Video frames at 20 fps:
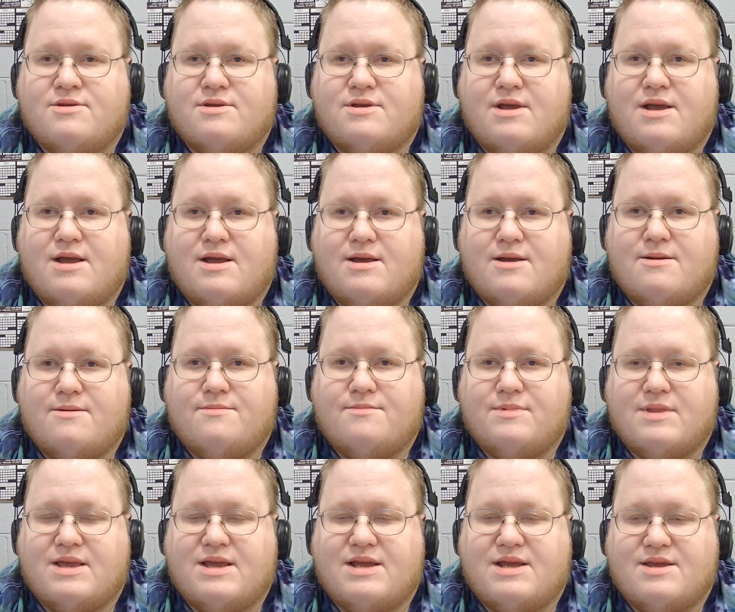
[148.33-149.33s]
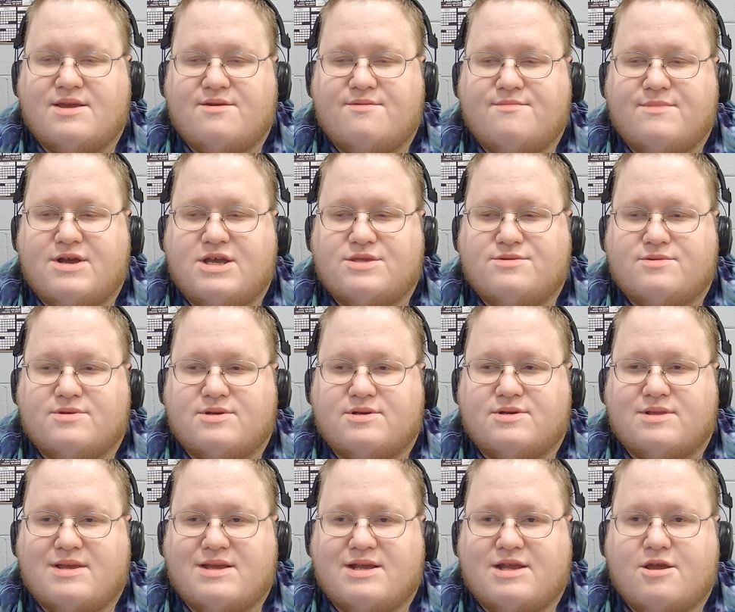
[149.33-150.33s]
Um, like he reminds
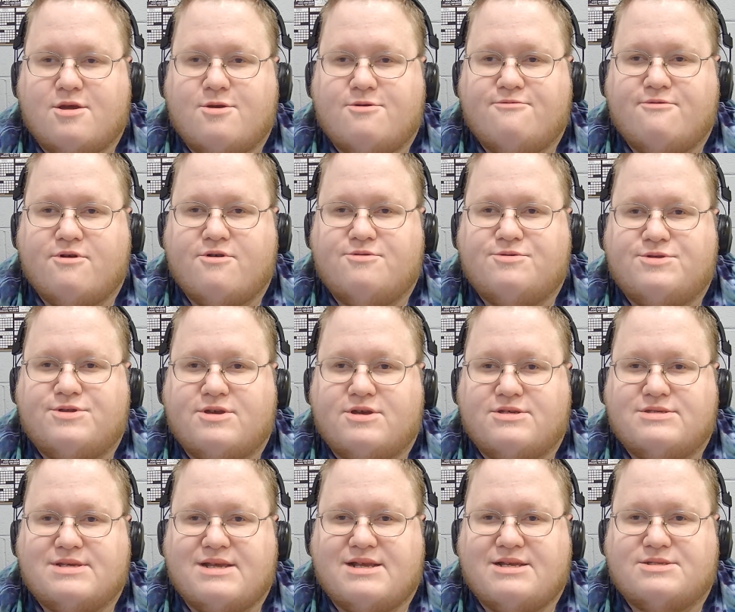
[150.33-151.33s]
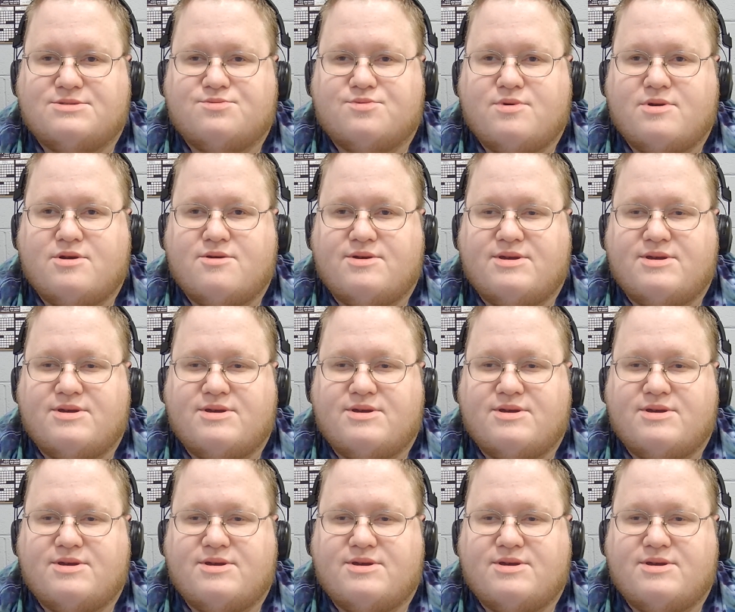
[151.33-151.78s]
like Cody Rhodes does that as well.